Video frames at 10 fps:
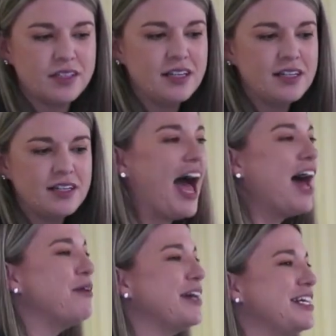So how
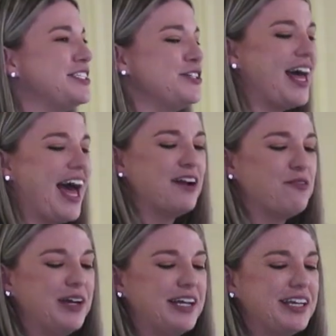are we going to do that?
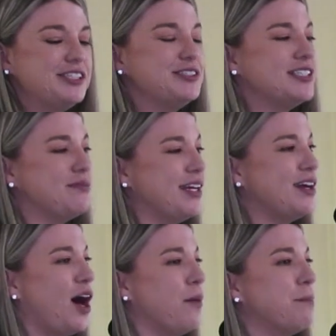We can do something
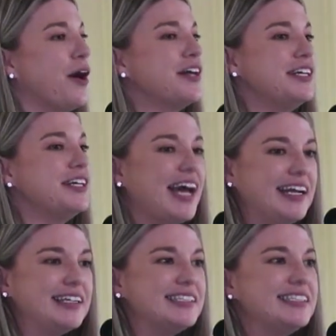called
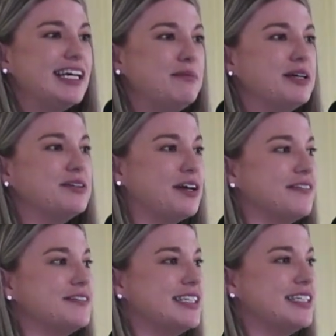percutaneous tibial
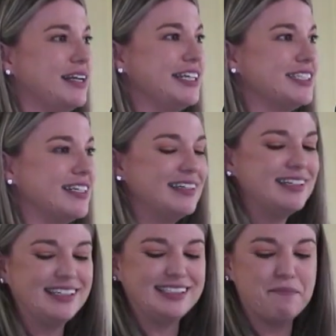nerve stimulation.
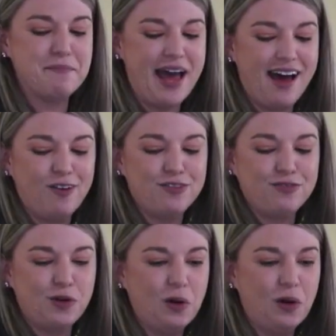It's a
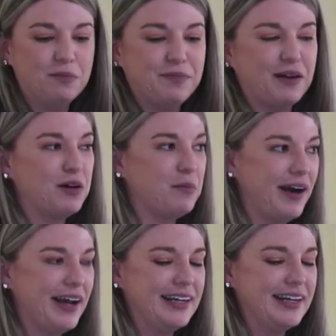mouthful, but I'm going to
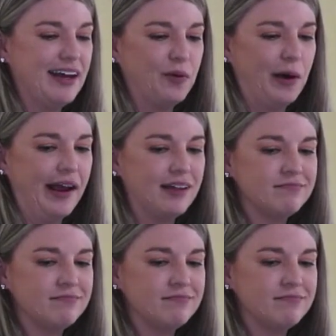break it down for you.